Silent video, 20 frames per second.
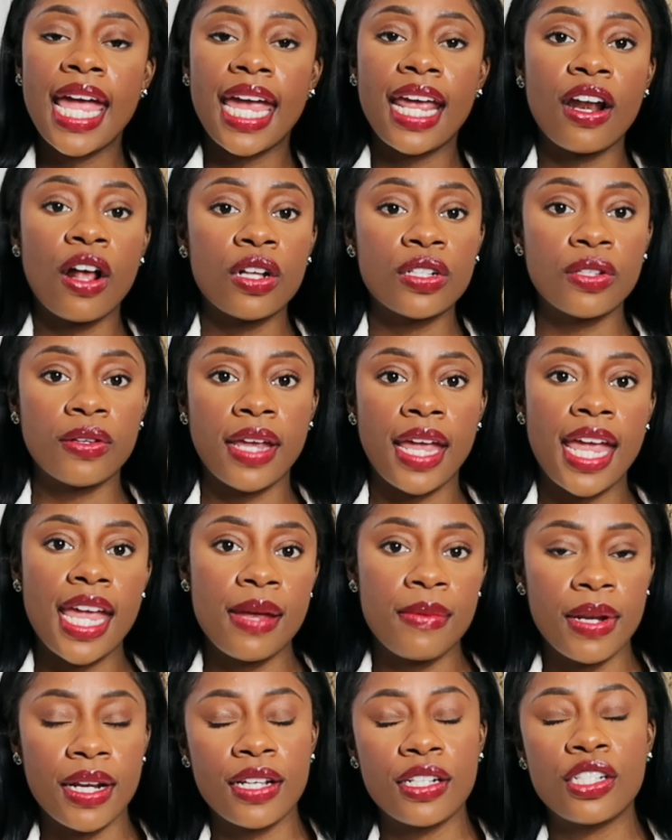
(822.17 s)
It also
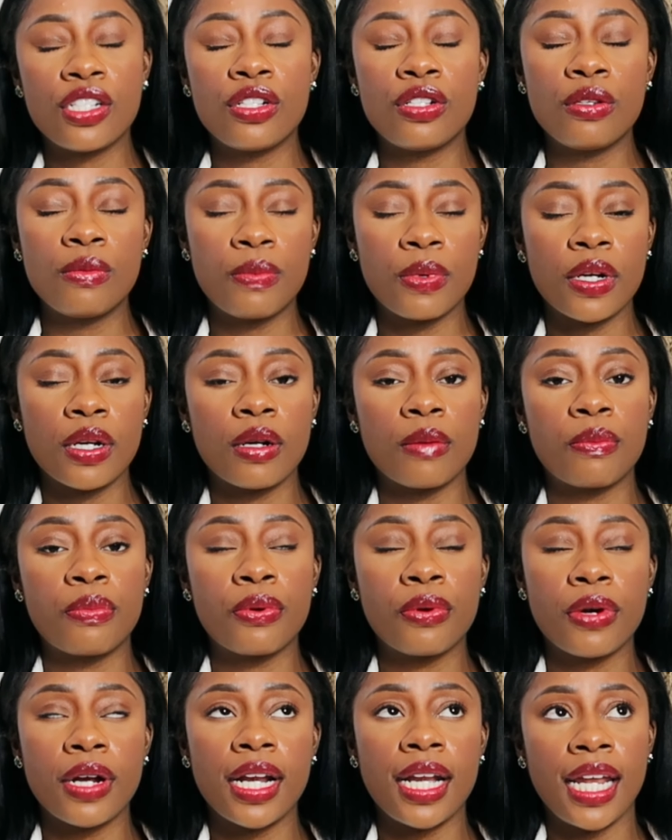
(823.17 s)
came in a super
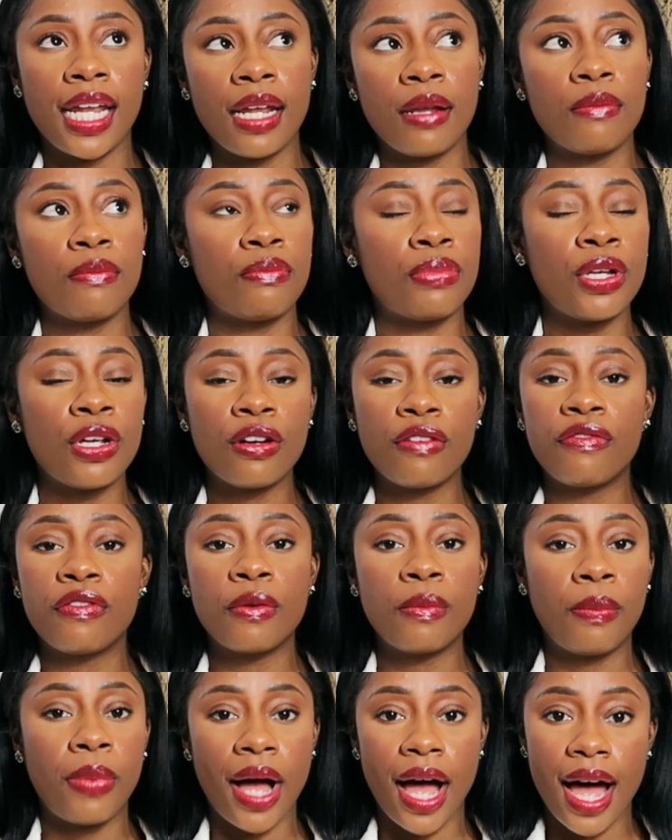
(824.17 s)
pretty,
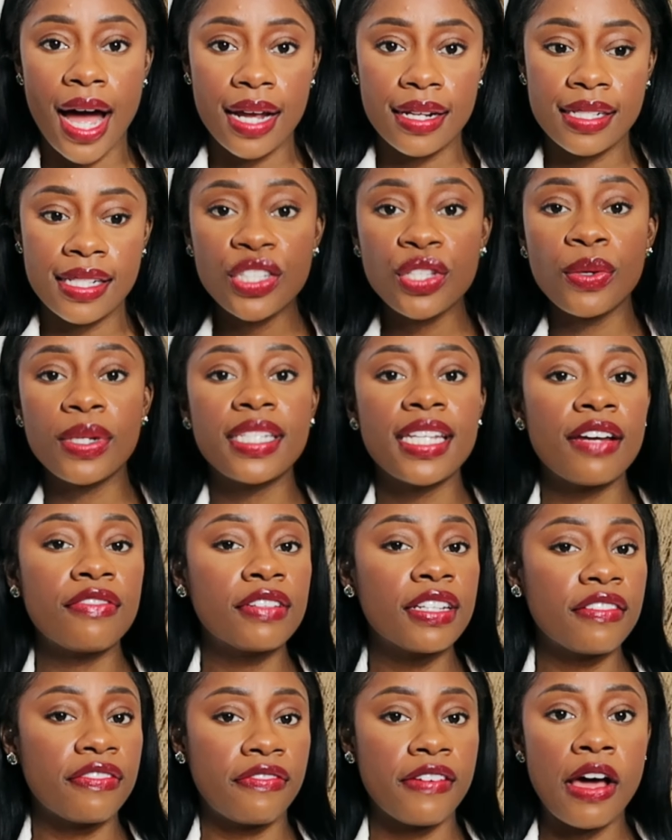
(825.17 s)
beautiful box, so it
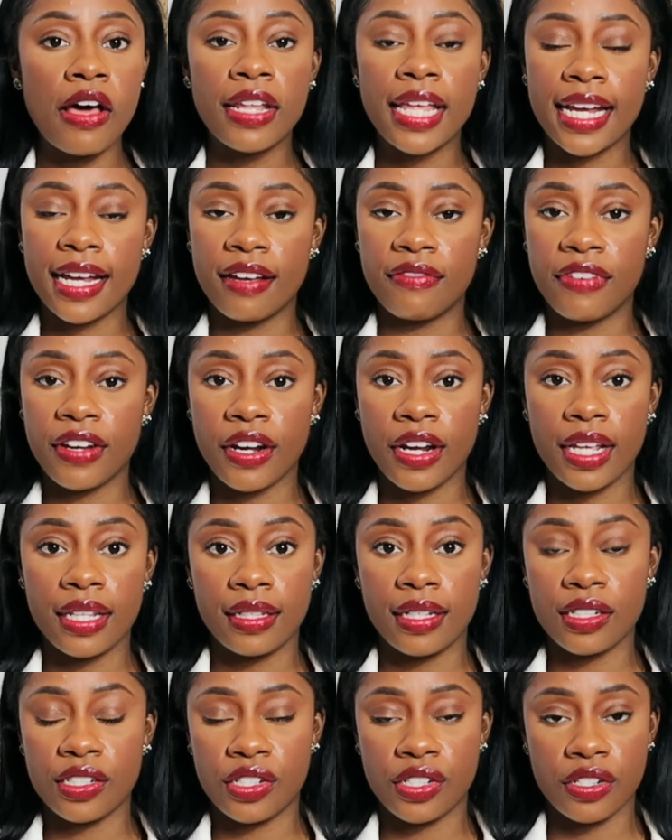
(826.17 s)
definitely felt like a very
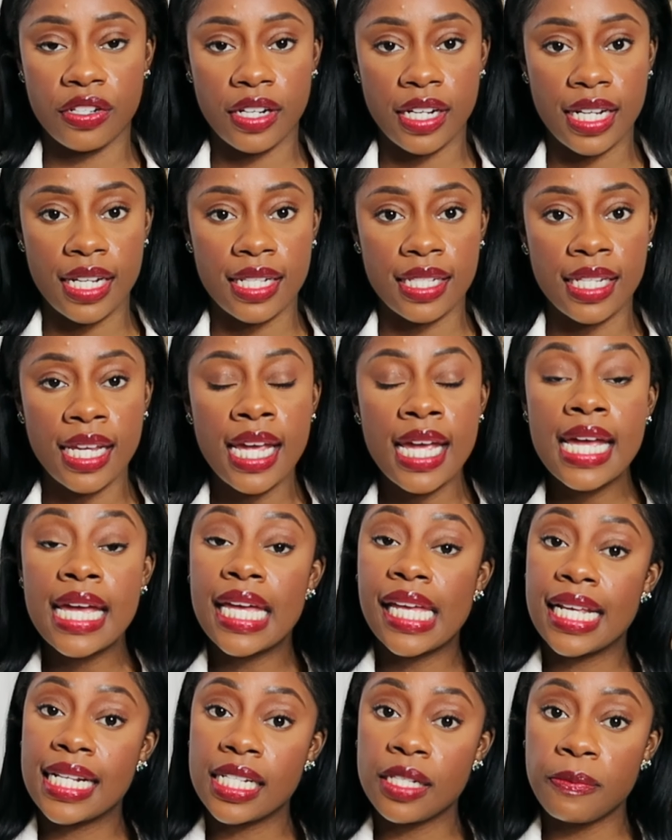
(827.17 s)
luxurious
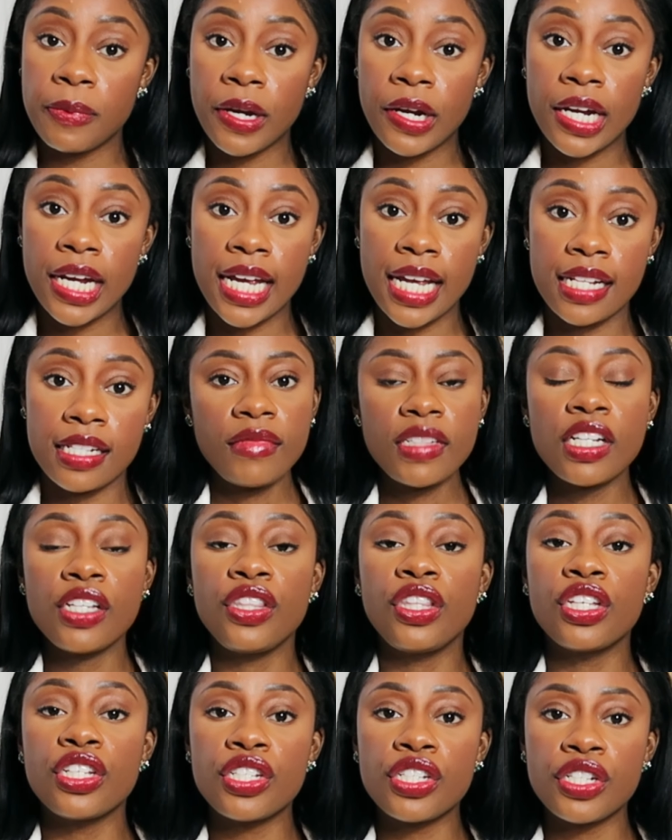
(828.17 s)
experience.
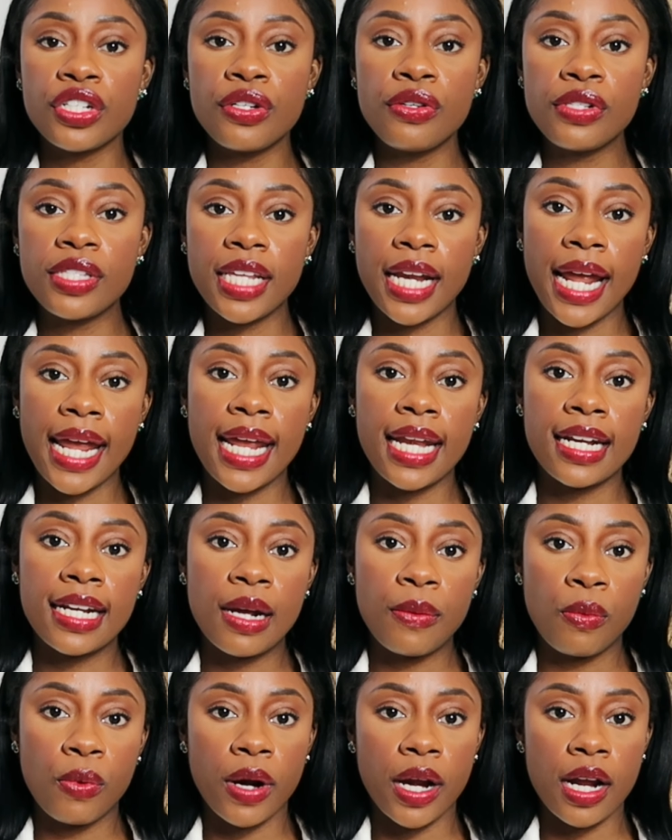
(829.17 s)
The shoes that I ended
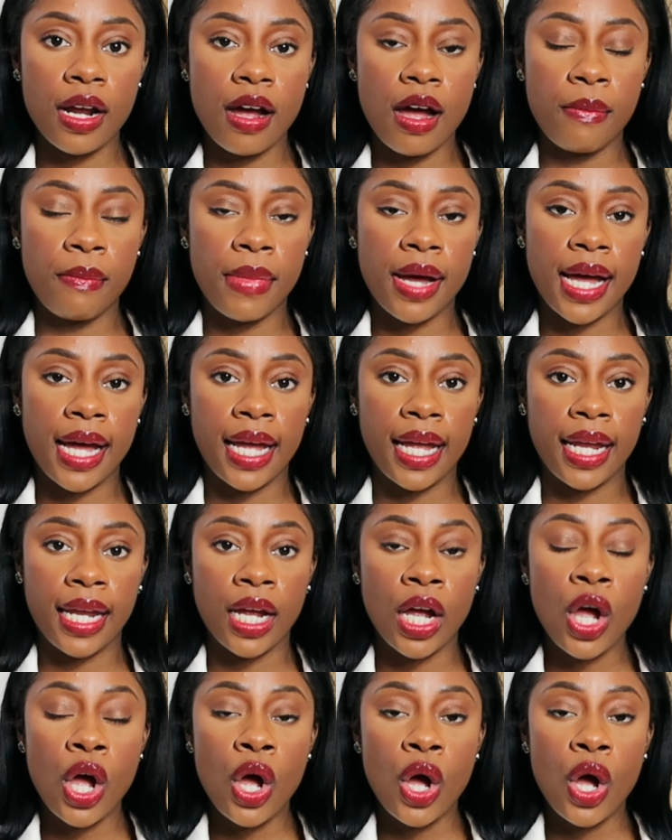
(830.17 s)
up wearing on my